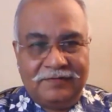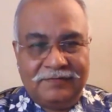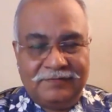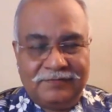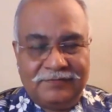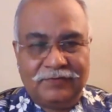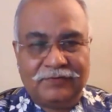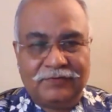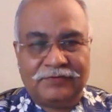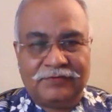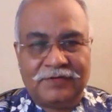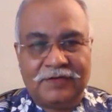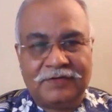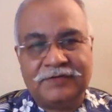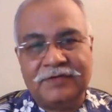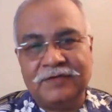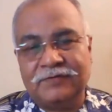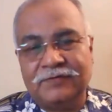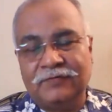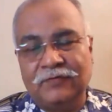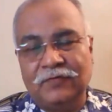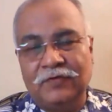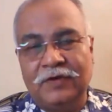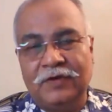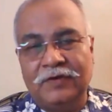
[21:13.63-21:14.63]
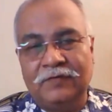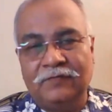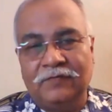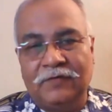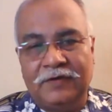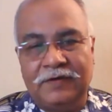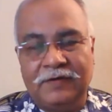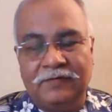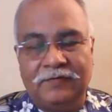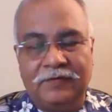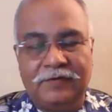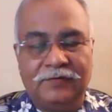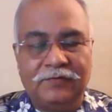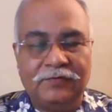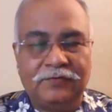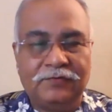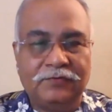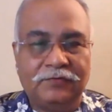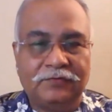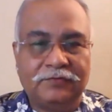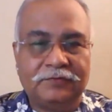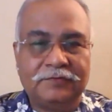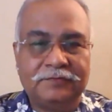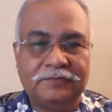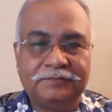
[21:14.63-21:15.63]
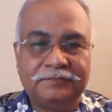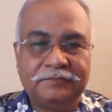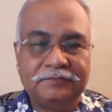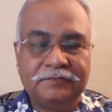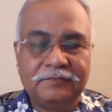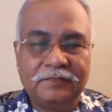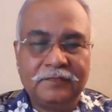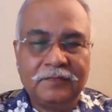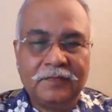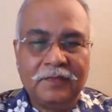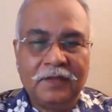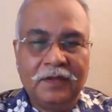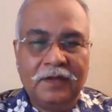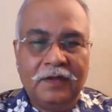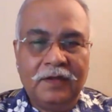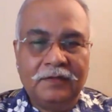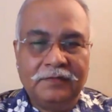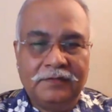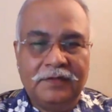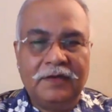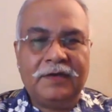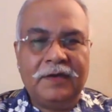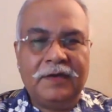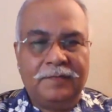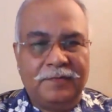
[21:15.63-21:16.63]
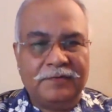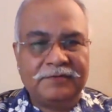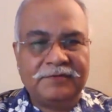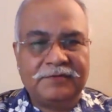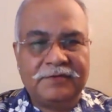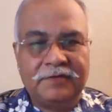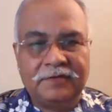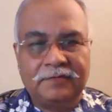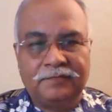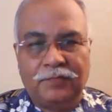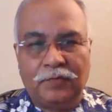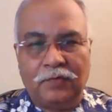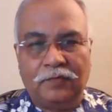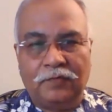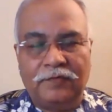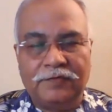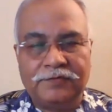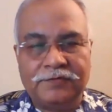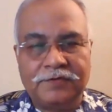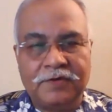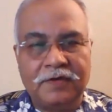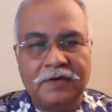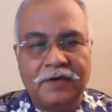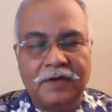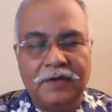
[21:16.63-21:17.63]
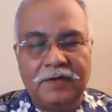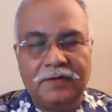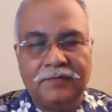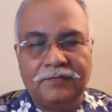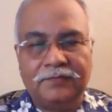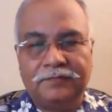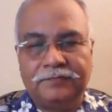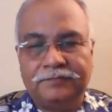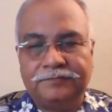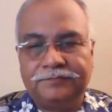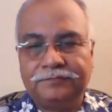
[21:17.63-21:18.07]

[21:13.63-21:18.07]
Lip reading: so successful in whatever you do. That happens in professional life.